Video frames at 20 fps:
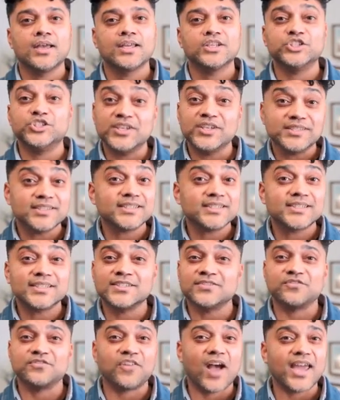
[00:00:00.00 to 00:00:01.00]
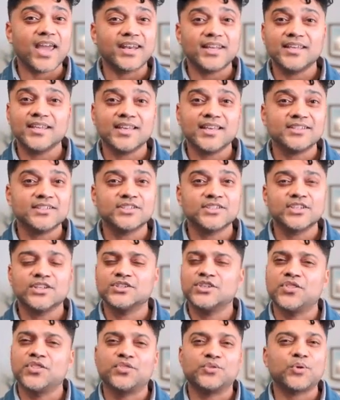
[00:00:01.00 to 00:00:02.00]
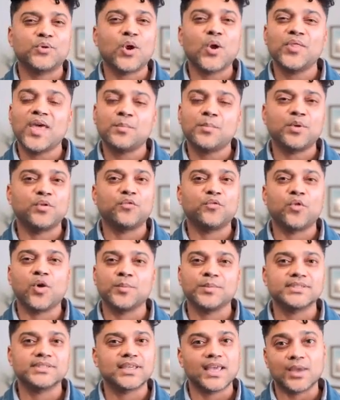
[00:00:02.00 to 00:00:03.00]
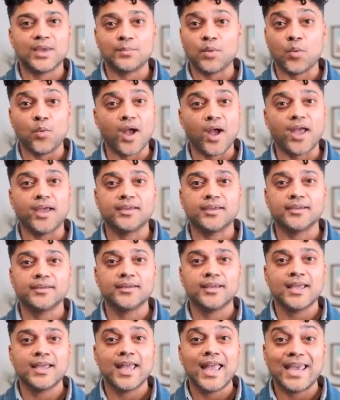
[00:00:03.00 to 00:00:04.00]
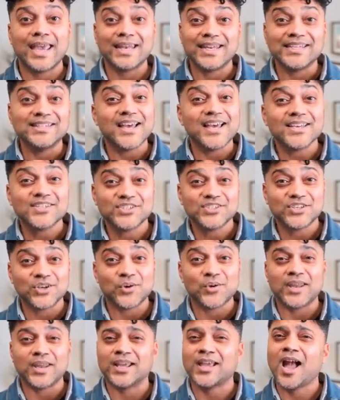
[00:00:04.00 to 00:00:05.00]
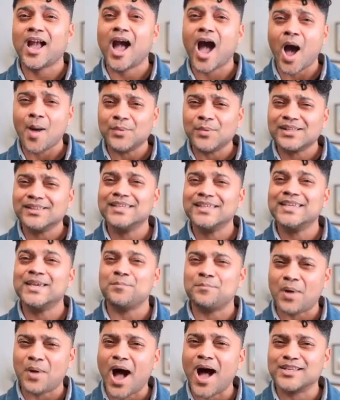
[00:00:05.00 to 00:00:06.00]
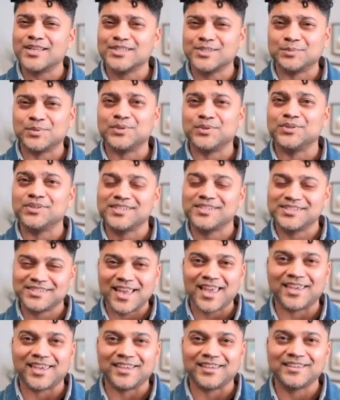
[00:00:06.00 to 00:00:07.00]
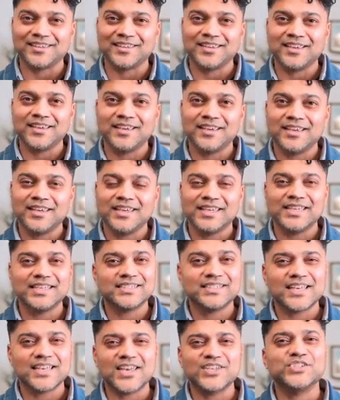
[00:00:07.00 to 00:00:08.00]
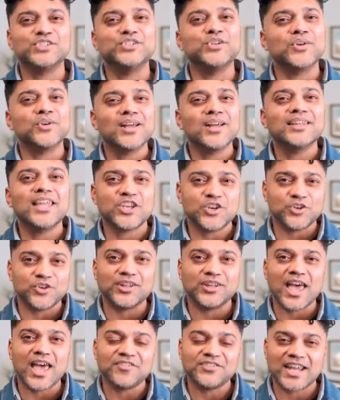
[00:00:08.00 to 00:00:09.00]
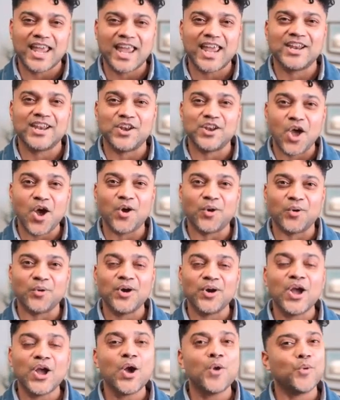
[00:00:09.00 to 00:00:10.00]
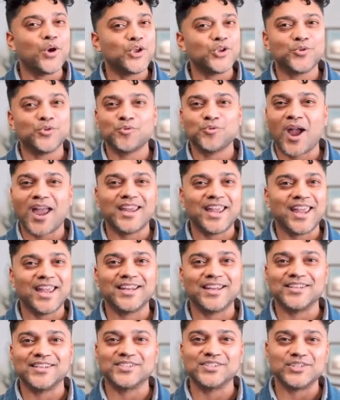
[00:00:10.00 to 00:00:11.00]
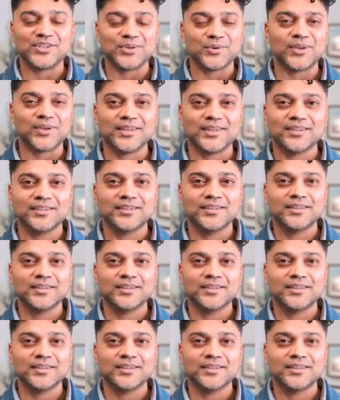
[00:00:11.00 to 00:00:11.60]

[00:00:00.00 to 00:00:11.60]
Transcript: Jesus is inviting us to throw that performance game away, and he does so in a comically impossible saying. He says, Do not let your left hand know what your right hand is doing.